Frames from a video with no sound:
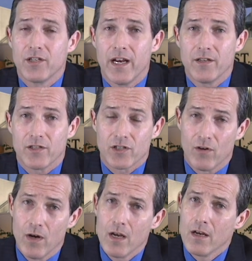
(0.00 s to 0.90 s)
changes.
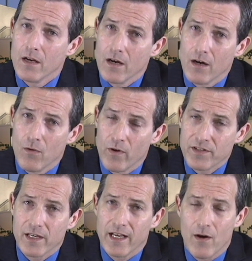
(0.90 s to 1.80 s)
So
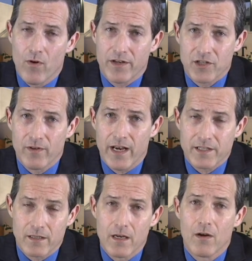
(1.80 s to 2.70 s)
once again, I want to
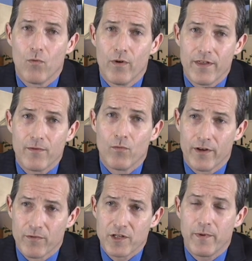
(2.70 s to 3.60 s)
stress,
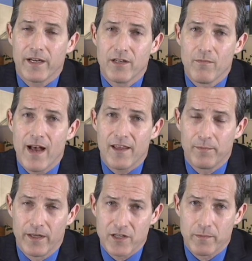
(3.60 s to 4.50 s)
with respect to your math
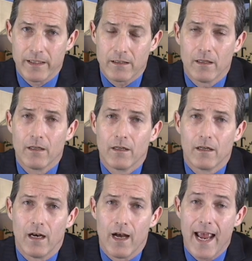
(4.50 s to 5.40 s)
placement
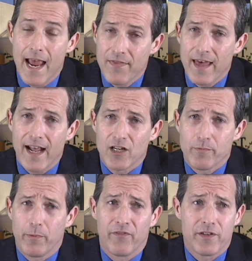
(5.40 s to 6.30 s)
and that
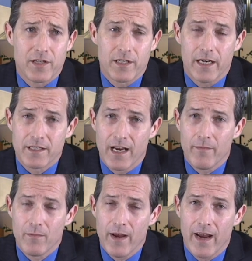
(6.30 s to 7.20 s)
algebra proficiency
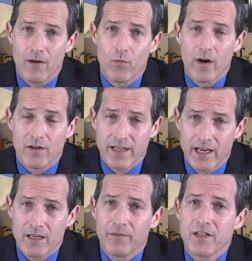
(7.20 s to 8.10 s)
exam in May, we are
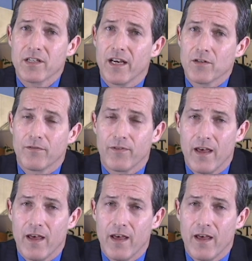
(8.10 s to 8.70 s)
tentatively scheduled for